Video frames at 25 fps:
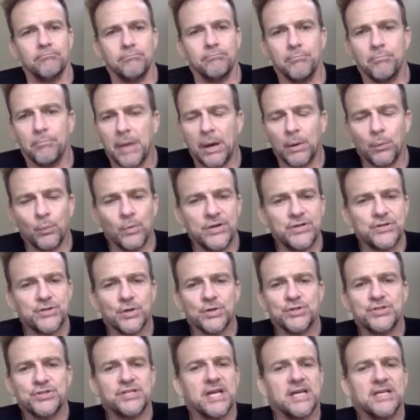my
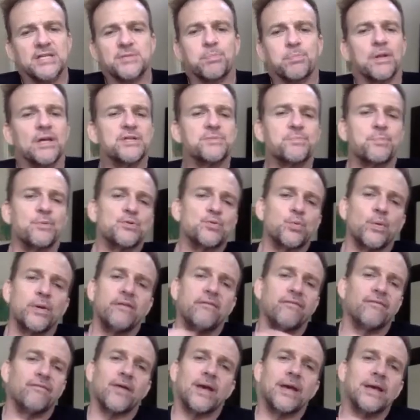research takes place between
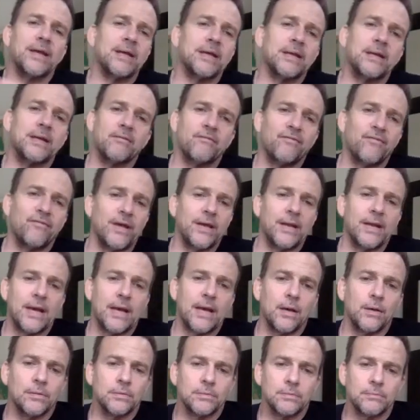fade in and fade
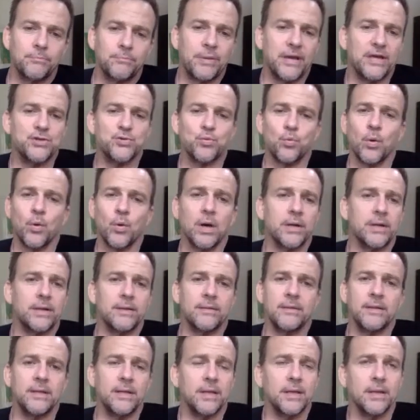out, page one
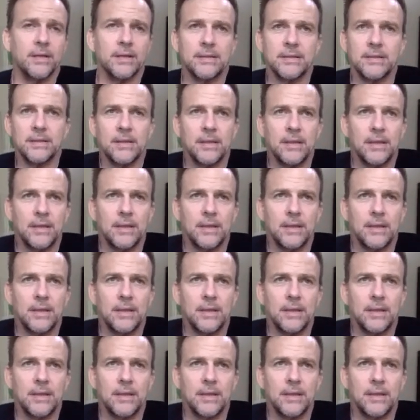and the end.